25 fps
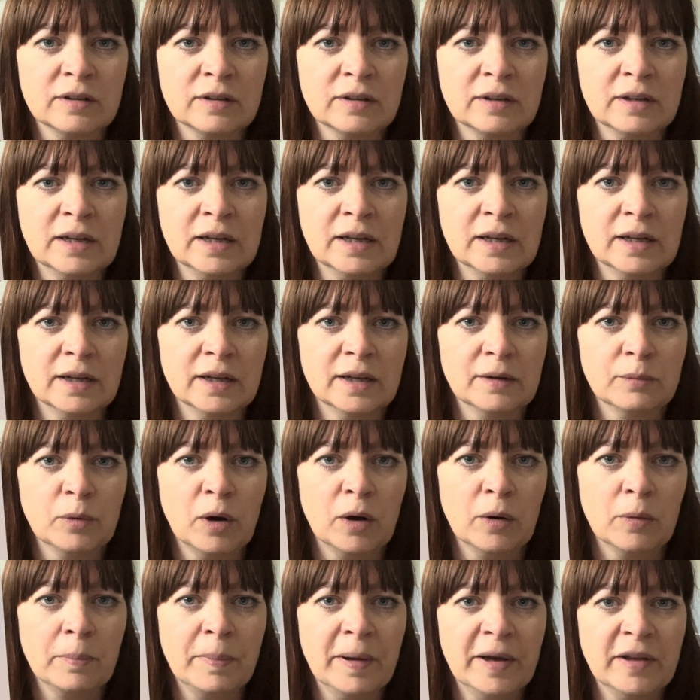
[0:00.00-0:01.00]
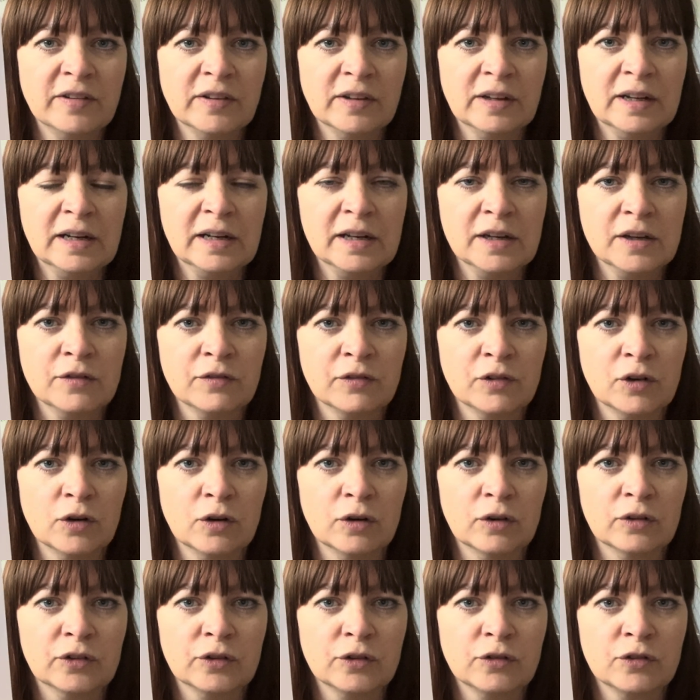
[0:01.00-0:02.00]
here. Well, basically you've
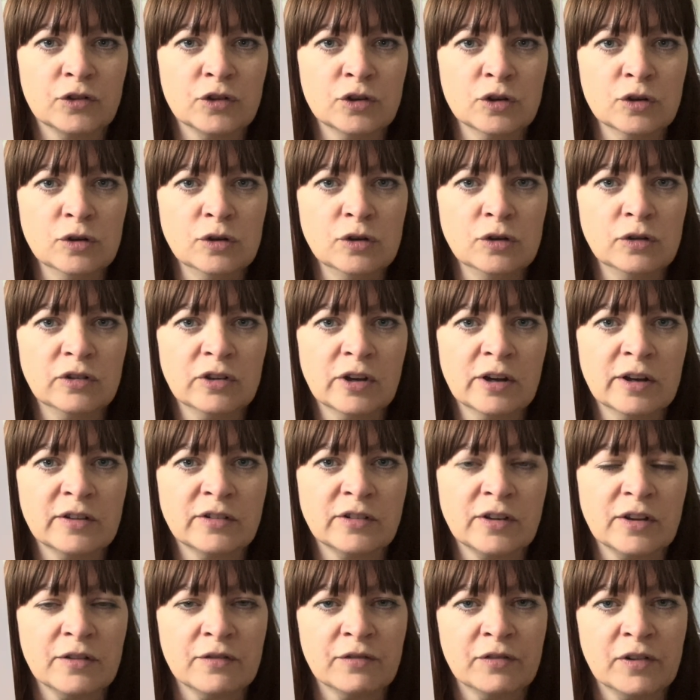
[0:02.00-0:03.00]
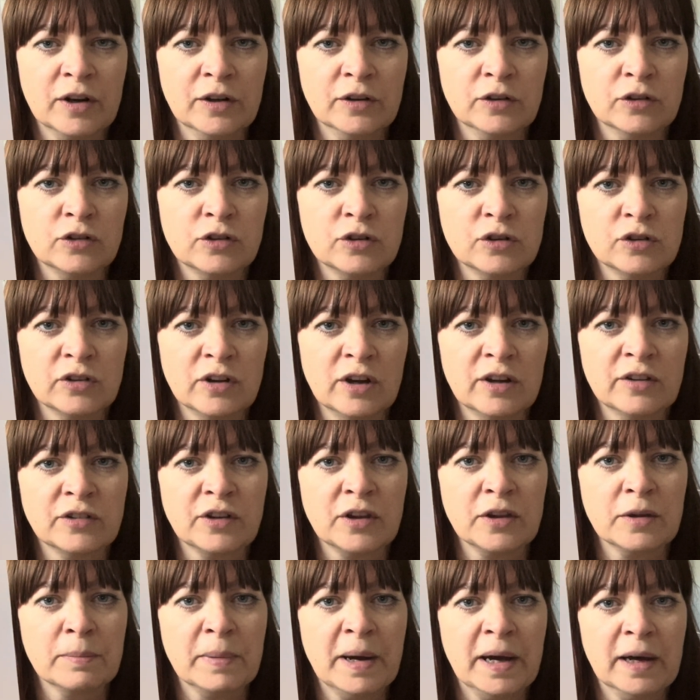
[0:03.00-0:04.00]
got sort of 2 ties at the front and 2 ties at
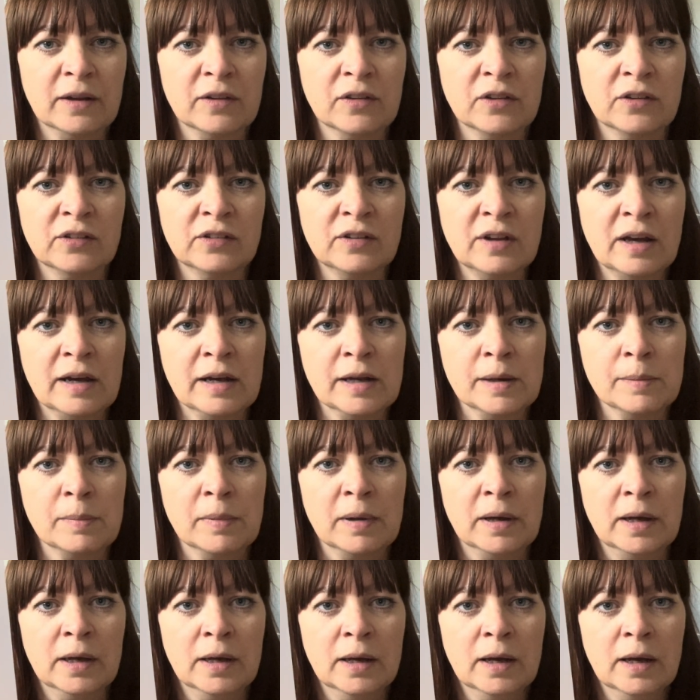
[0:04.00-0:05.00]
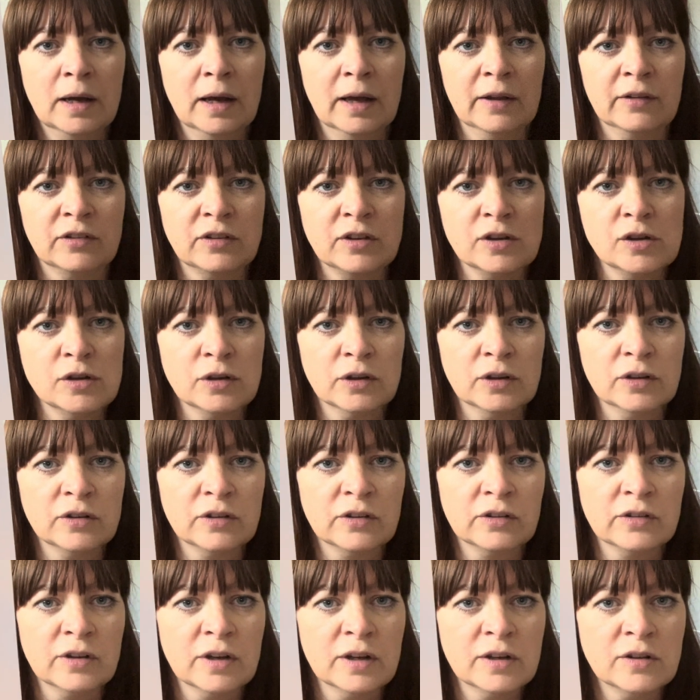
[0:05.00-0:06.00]
the back the same, and so you can
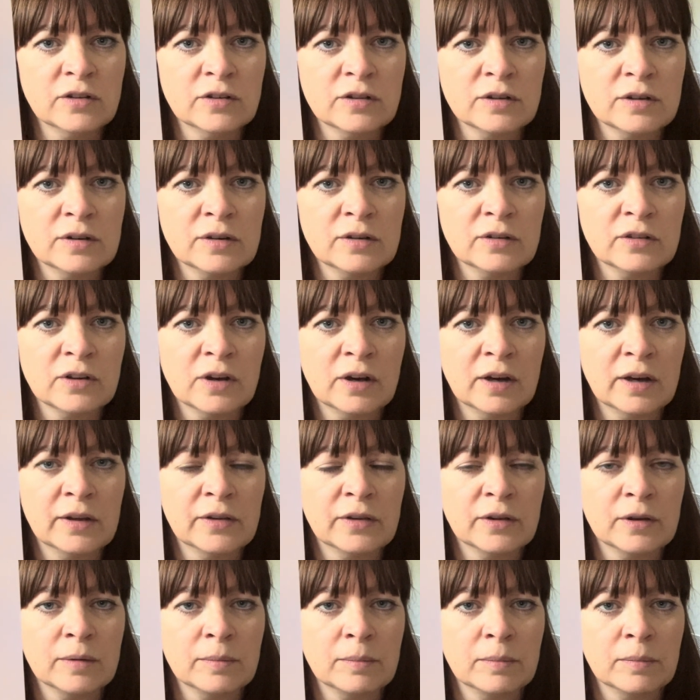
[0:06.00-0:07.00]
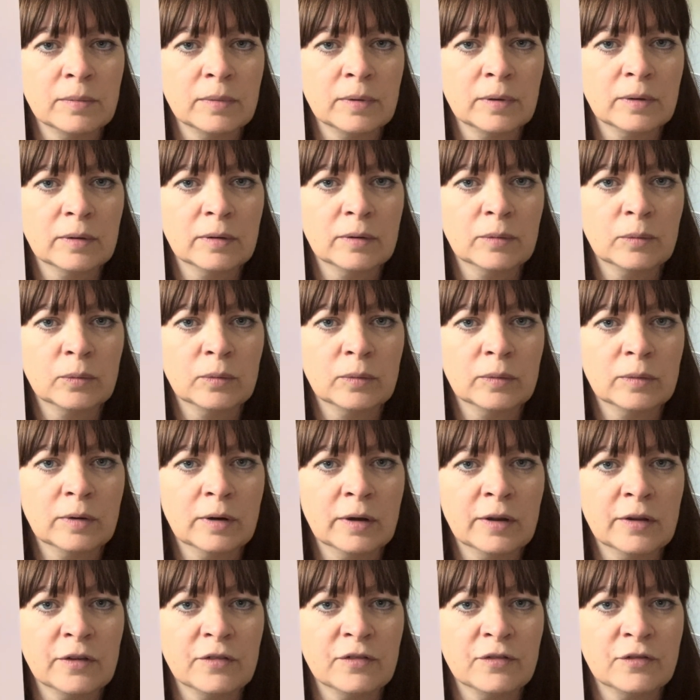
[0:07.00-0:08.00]
decide to tie them
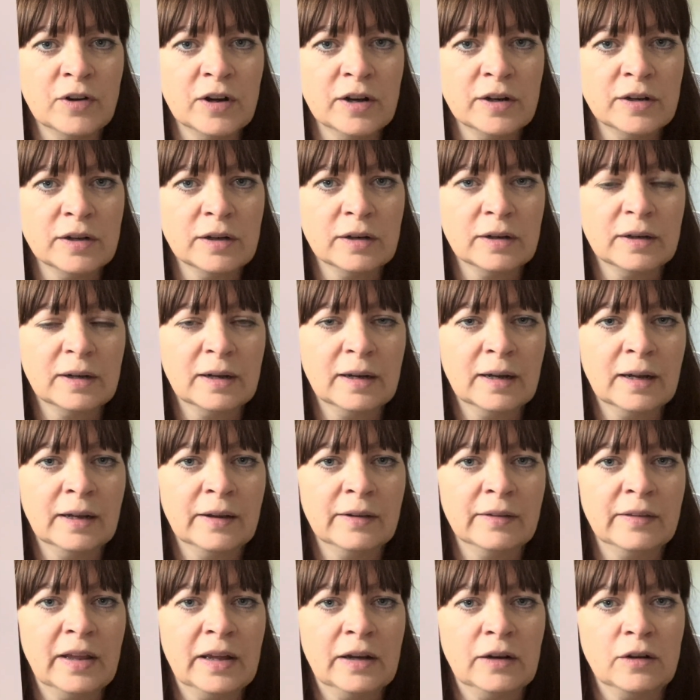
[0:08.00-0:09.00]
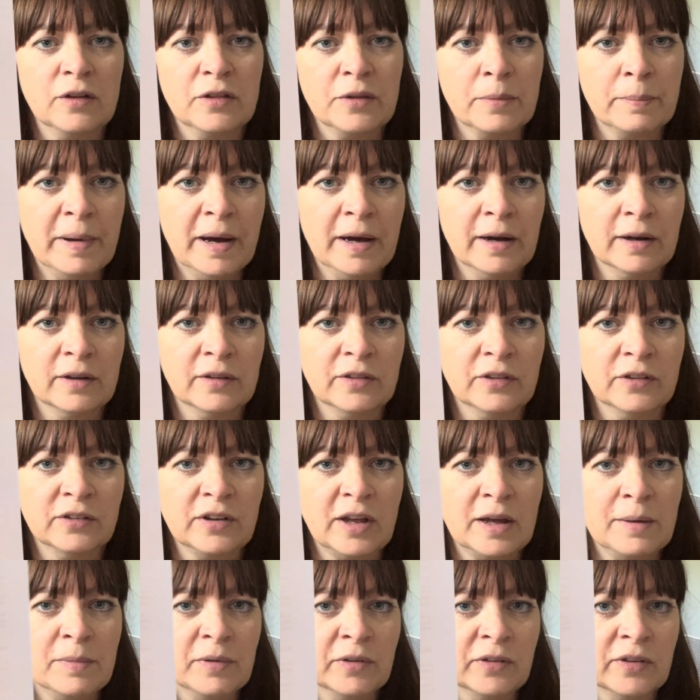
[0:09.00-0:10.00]
at the front and then at the back the
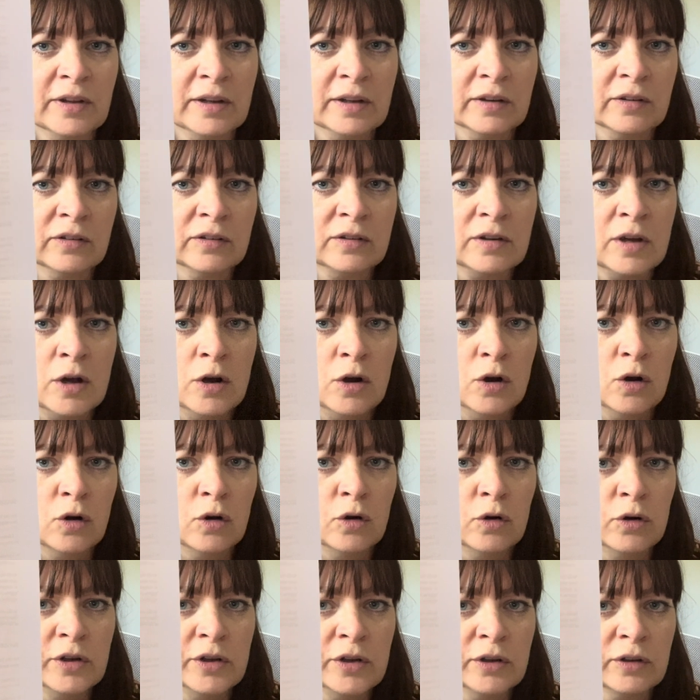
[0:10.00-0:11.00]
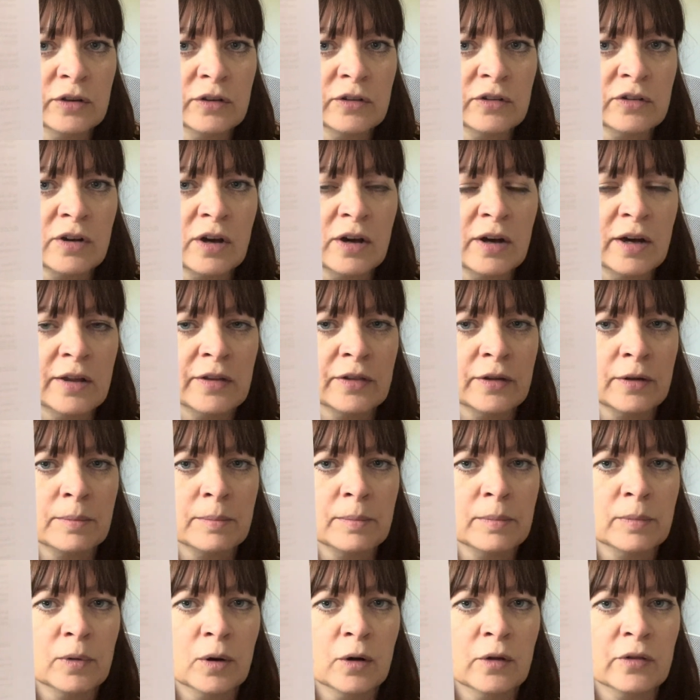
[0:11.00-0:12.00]
same as this, or you can tie
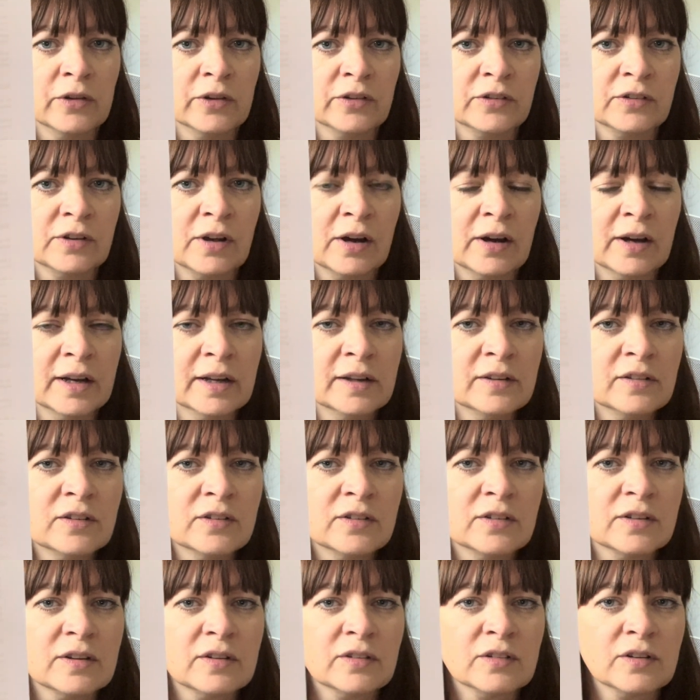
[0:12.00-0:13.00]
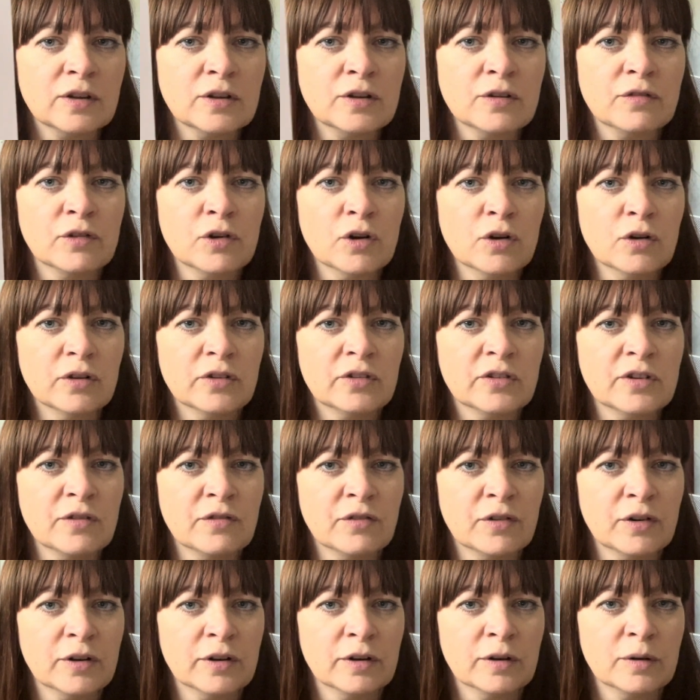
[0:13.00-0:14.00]
them on the sides. So you've got
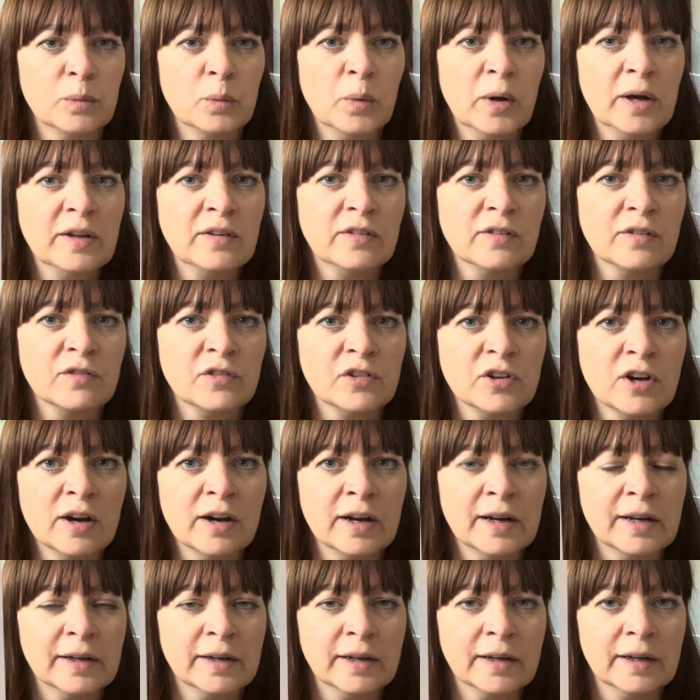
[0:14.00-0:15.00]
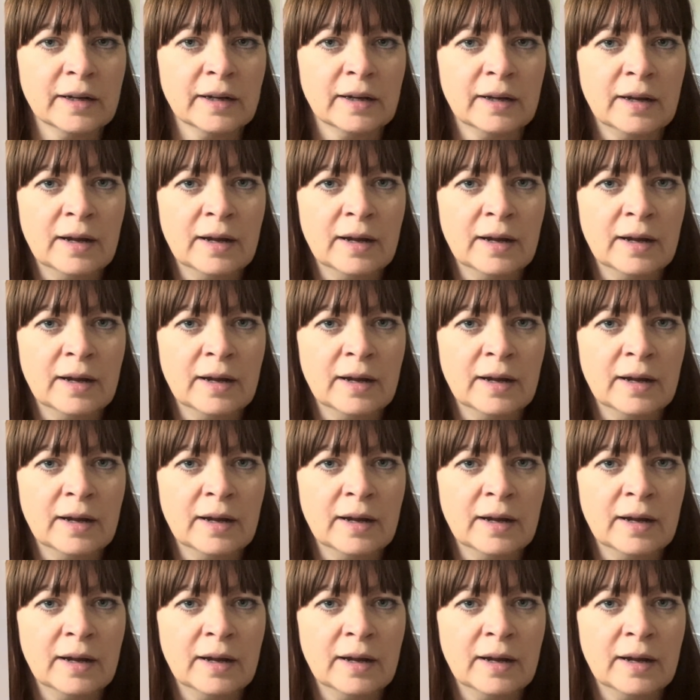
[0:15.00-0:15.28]
different ways of tying it,